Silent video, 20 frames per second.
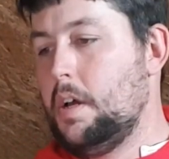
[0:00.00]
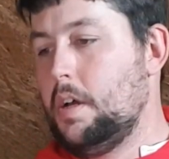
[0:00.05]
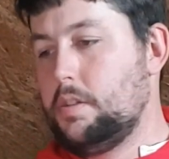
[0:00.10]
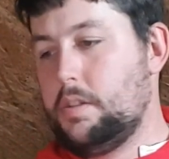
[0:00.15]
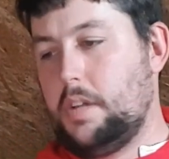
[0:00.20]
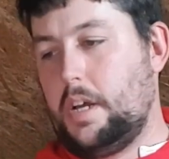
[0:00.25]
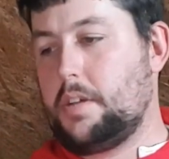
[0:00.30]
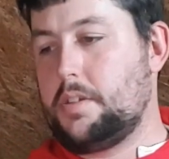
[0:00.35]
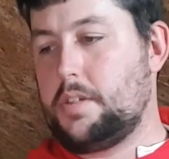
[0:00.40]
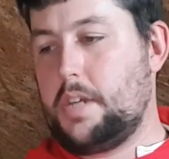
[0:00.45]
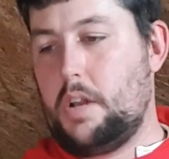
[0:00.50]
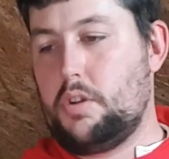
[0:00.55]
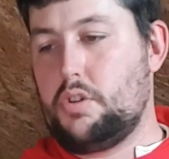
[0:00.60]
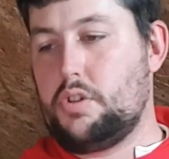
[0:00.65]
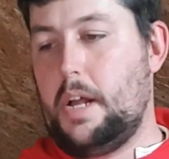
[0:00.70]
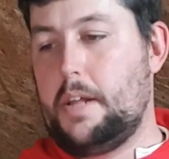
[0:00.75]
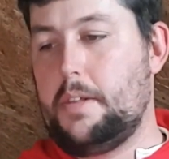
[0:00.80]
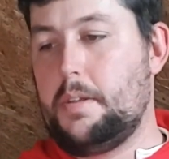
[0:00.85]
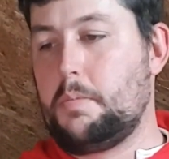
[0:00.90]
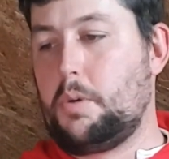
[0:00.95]
Like I said, just
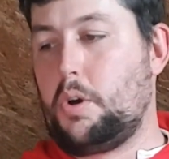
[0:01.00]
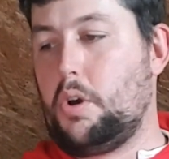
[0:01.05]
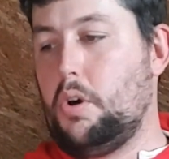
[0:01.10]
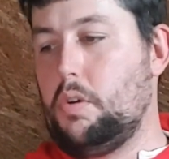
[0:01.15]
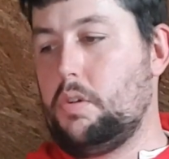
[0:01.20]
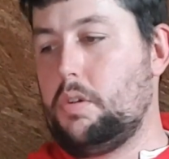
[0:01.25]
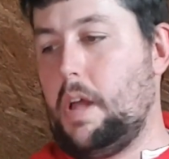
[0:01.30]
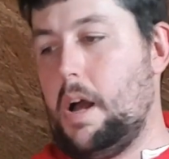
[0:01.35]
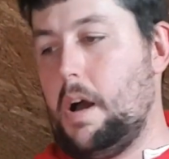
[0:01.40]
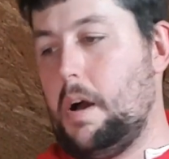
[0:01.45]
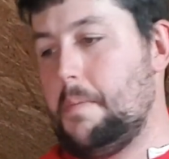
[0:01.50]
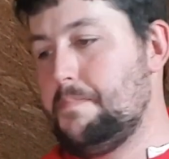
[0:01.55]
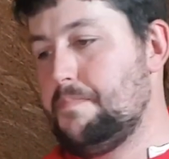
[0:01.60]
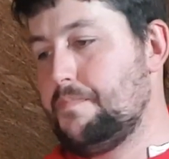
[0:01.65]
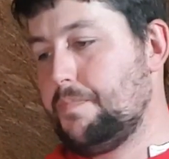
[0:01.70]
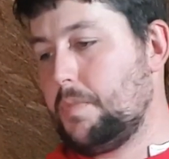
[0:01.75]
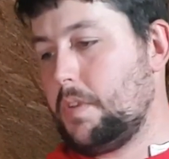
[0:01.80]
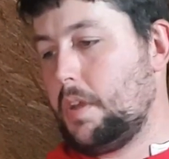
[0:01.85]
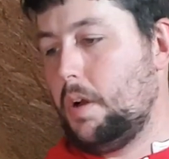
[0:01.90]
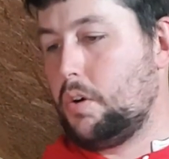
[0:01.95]
letting them cool down
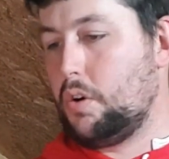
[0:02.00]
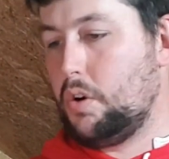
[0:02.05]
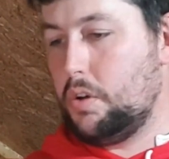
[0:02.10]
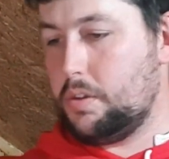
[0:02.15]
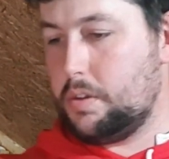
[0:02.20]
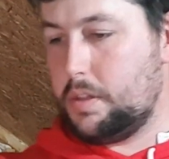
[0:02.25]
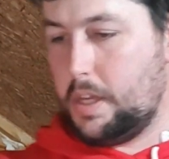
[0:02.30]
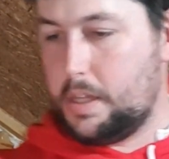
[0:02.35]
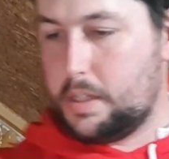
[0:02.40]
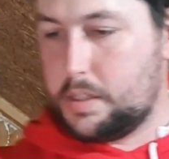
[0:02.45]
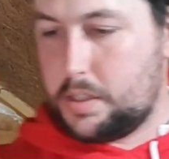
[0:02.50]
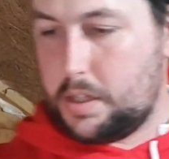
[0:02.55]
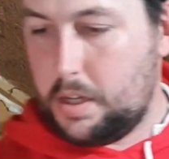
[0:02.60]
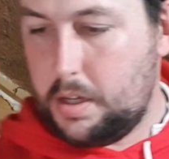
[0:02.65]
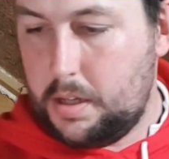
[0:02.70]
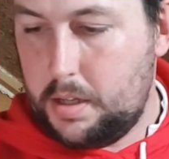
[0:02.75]
and cut these